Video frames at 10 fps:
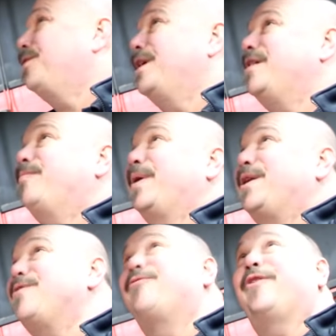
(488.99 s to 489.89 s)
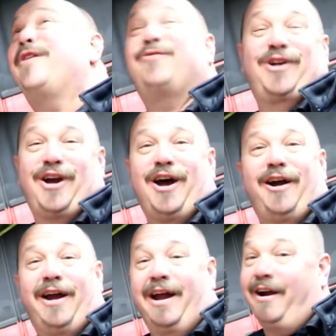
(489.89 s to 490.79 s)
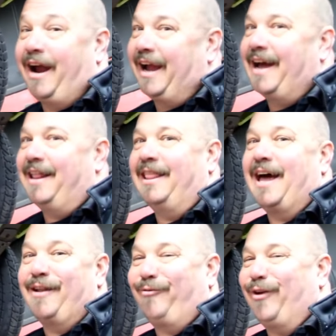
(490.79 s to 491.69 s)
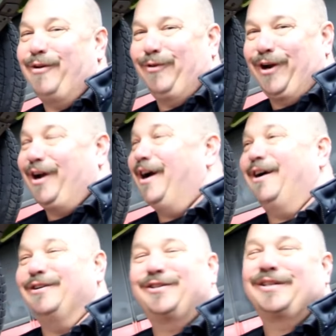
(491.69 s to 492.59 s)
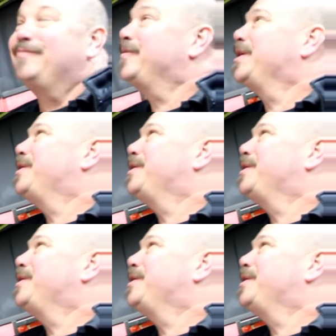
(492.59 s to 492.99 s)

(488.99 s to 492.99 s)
underneath my new favorite car here. I got a lot of favorite cars.